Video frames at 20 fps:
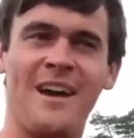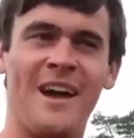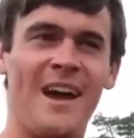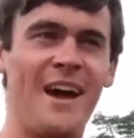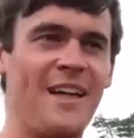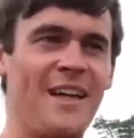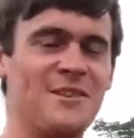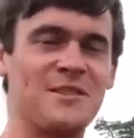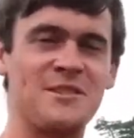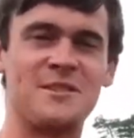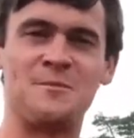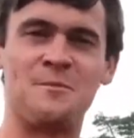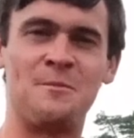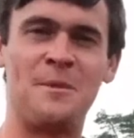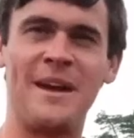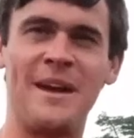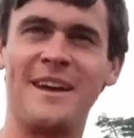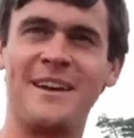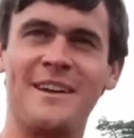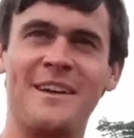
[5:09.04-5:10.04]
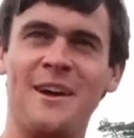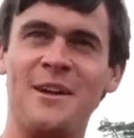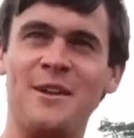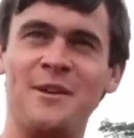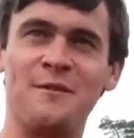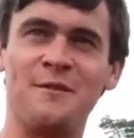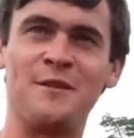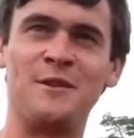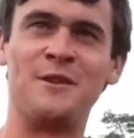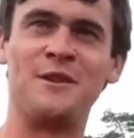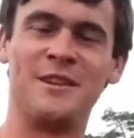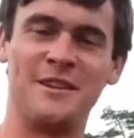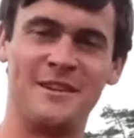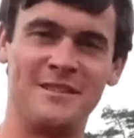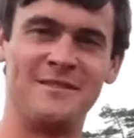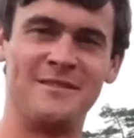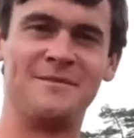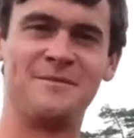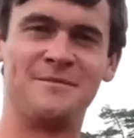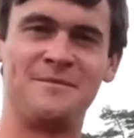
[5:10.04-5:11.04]
Oh, they're just big and colorful
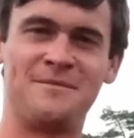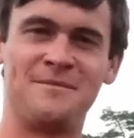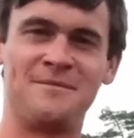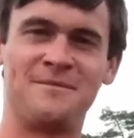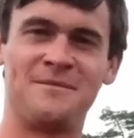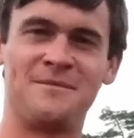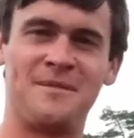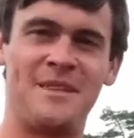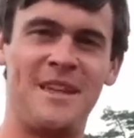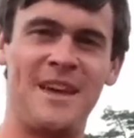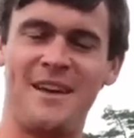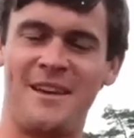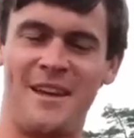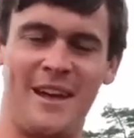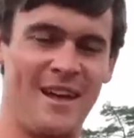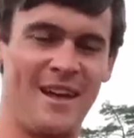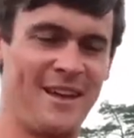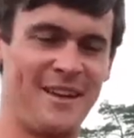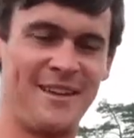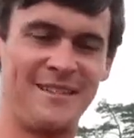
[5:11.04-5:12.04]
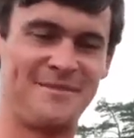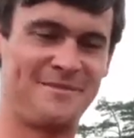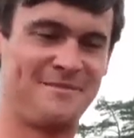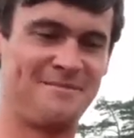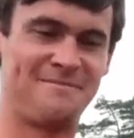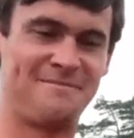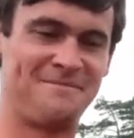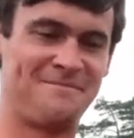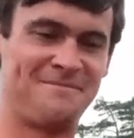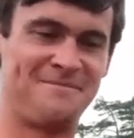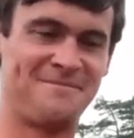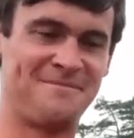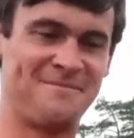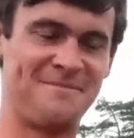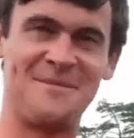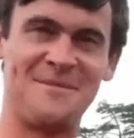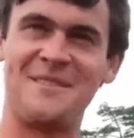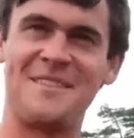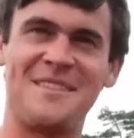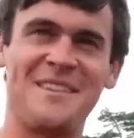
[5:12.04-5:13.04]
and yeah, uh,
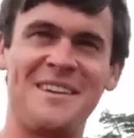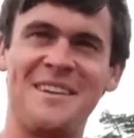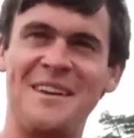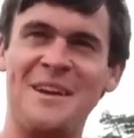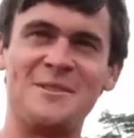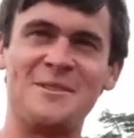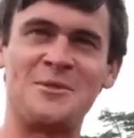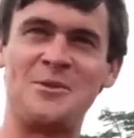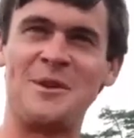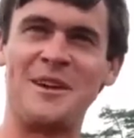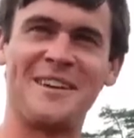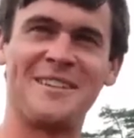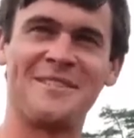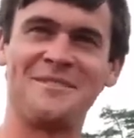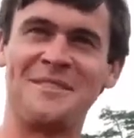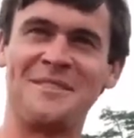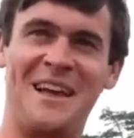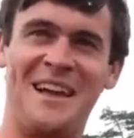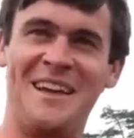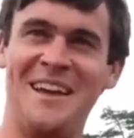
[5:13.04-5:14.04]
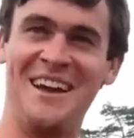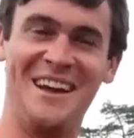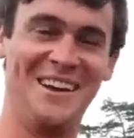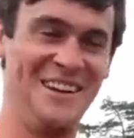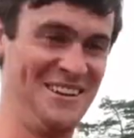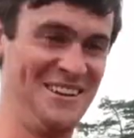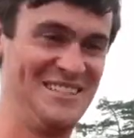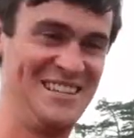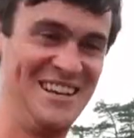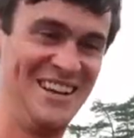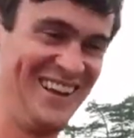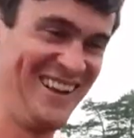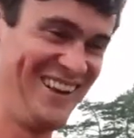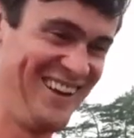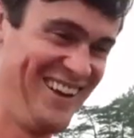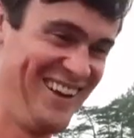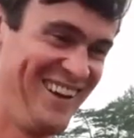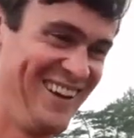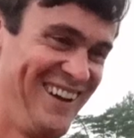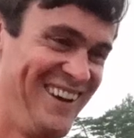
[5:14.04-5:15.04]
it was quick.
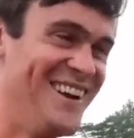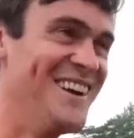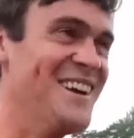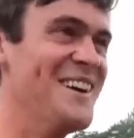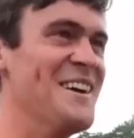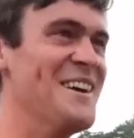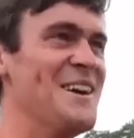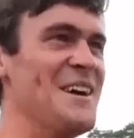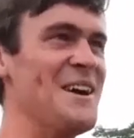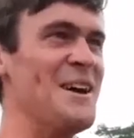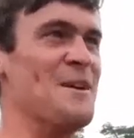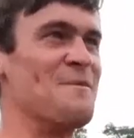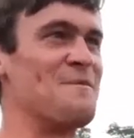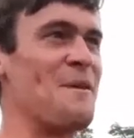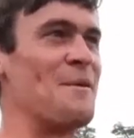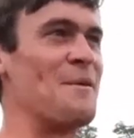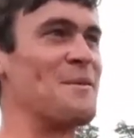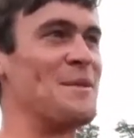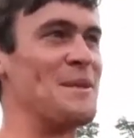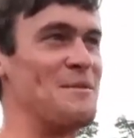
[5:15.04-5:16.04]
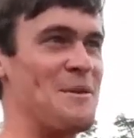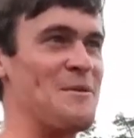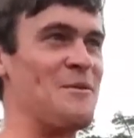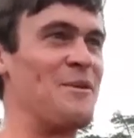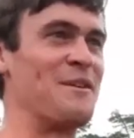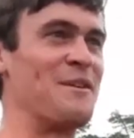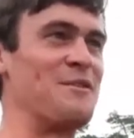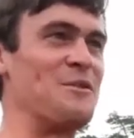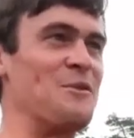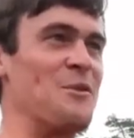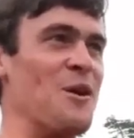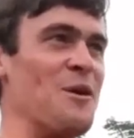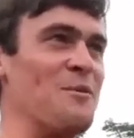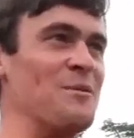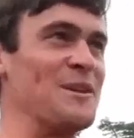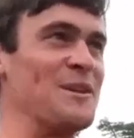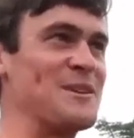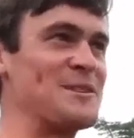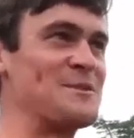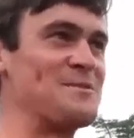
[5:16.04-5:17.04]
it would probably be one of the
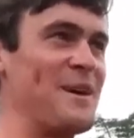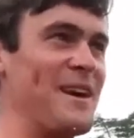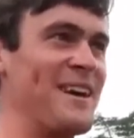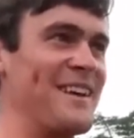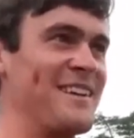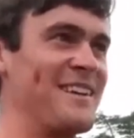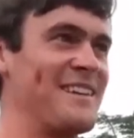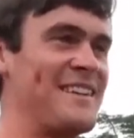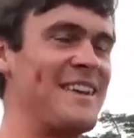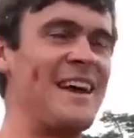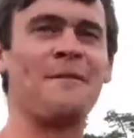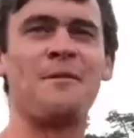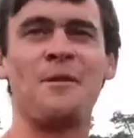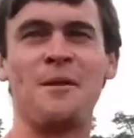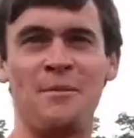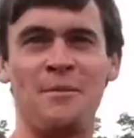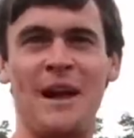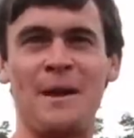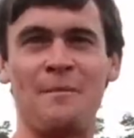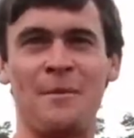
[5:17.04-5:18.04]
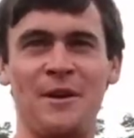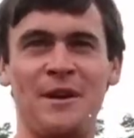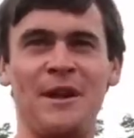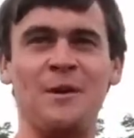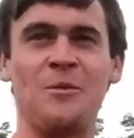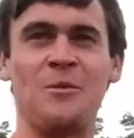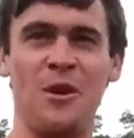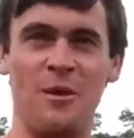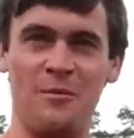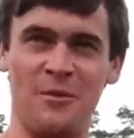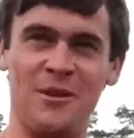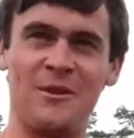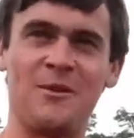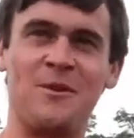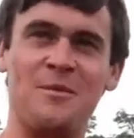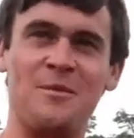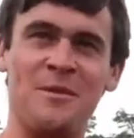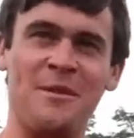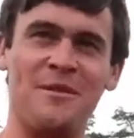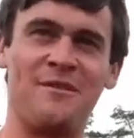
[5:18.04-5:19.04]
warblers, but yeah, probably Blackburnian warbler
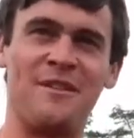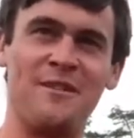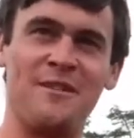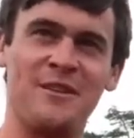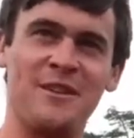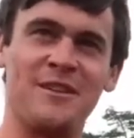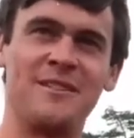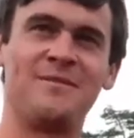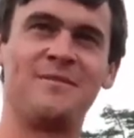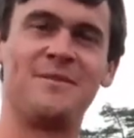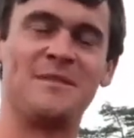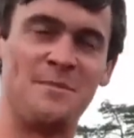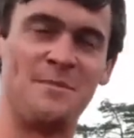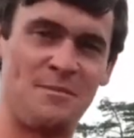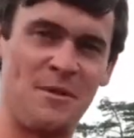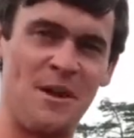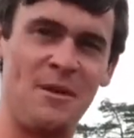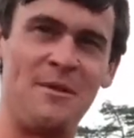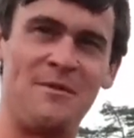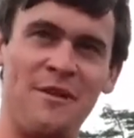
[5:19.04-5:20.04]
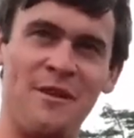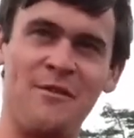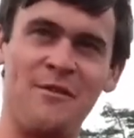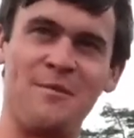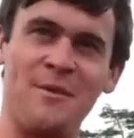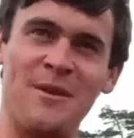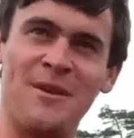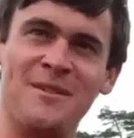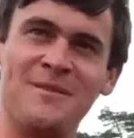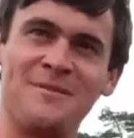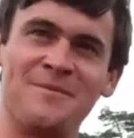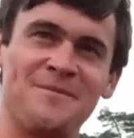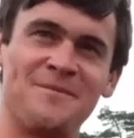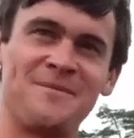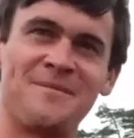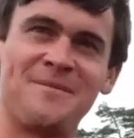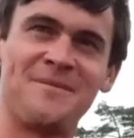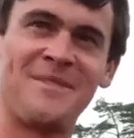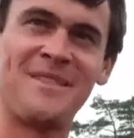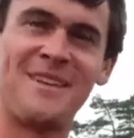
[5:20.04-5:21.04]
would be my favorite. But no, no, you, oh, you, already
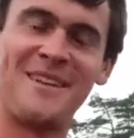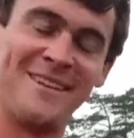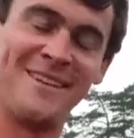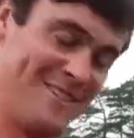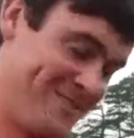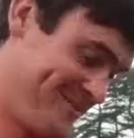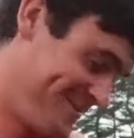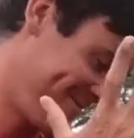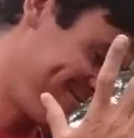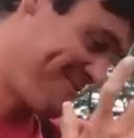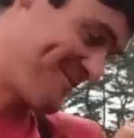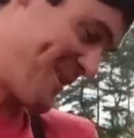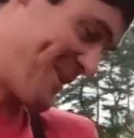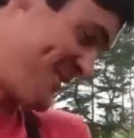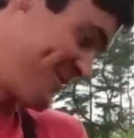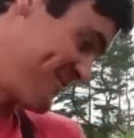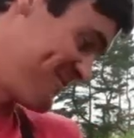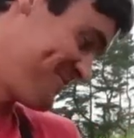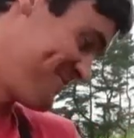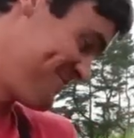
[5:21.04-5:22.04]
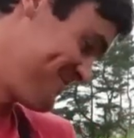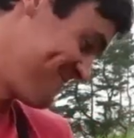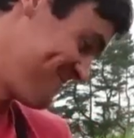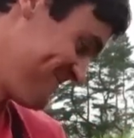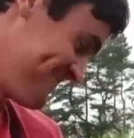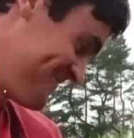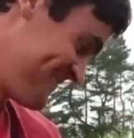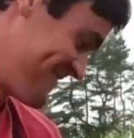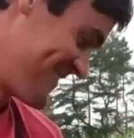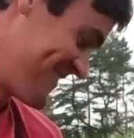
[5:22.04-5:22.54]
said one. You can't go back in time.